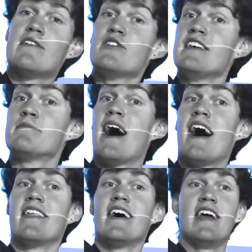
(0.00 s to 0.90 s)
live with his
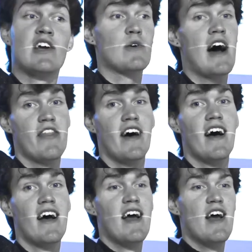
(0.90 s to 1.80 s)
partner in Karratha.
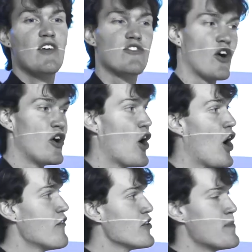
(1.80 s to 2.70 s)
So
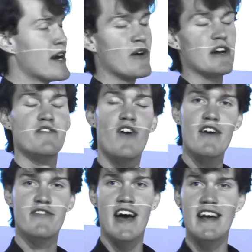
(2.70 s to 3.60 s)
over the period of
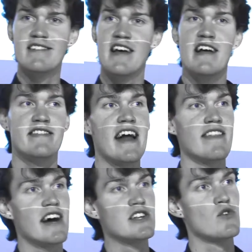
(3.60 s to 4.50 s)
five days, Dad
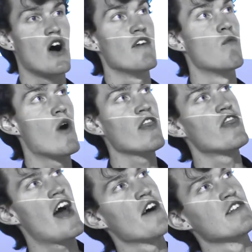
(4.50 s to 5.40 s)
and I drive
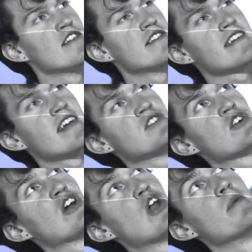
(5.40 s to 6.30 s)

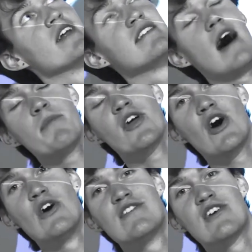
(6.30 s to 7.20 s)
1,600 kilometers up the
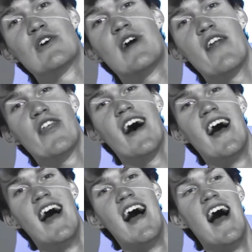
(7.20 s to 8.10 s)
coast to Karratha.
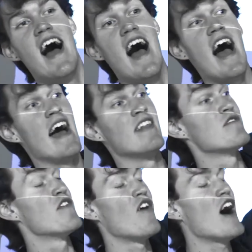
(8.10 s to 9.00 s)
And
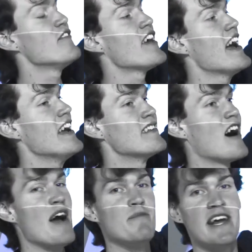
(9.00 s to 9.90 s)
for five days,
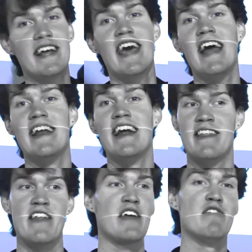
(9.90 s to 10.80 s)
I'm yet again in
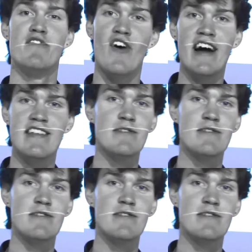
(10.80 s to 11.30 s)
another confined